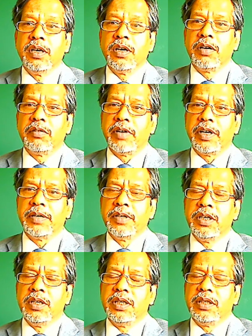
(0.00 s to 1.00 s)
All right,
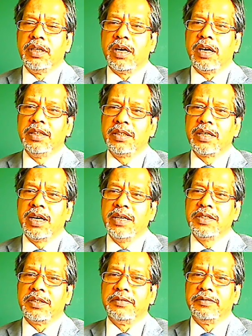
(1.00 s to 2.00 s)
there are other
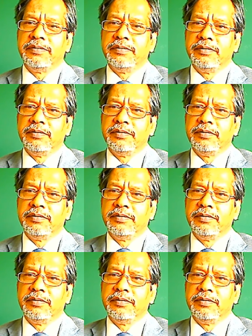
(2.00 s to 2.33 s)
kinds of